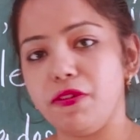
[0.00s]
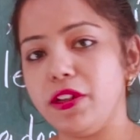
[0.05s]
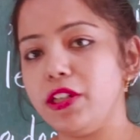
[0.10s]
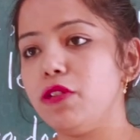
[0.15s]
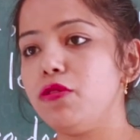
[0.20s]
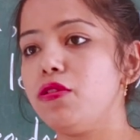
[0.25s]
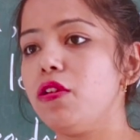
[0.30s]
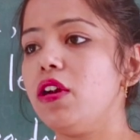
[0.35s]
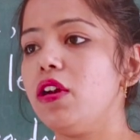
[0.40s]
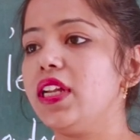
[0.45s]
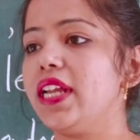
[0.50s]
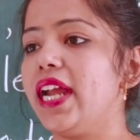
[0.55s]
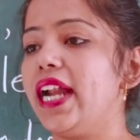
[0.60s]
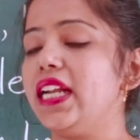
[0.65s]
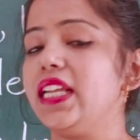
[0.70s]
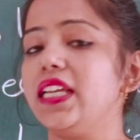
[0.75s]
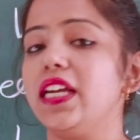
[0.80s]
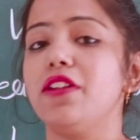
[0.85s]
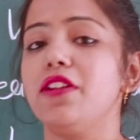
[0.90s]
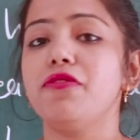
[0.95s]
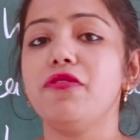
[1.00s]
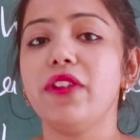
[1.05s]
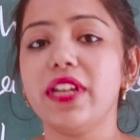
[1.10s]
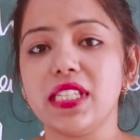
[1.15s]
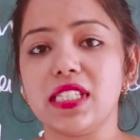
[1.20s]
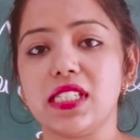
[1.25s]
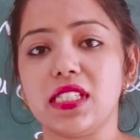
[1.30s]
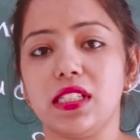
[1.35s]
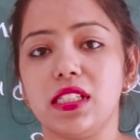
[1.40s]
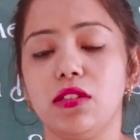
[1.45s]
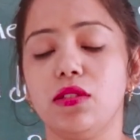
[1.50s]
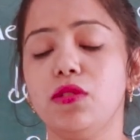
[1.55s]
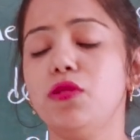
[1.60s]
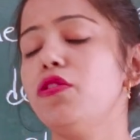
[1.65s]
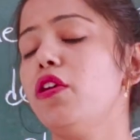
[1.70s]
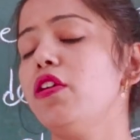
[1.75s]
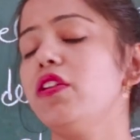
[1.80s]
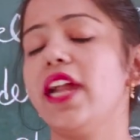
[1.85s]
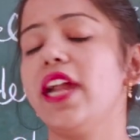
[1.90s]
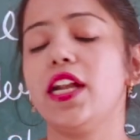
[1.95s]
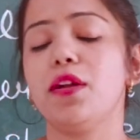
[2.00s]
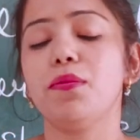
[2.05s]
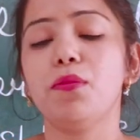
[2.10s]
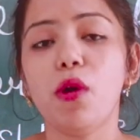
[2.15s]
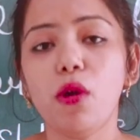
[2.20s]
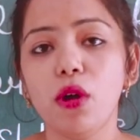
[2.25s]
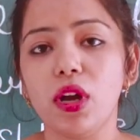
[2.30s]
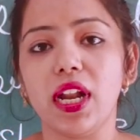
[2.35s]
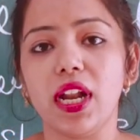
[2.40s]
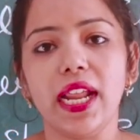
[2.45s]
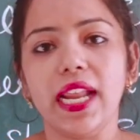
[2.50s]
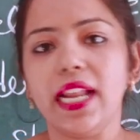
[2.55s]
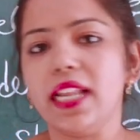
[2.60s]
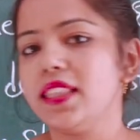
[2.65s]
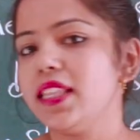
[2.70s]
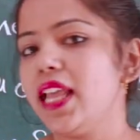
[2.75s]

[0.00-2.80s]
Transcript: if you do not get convinced, do not get mold,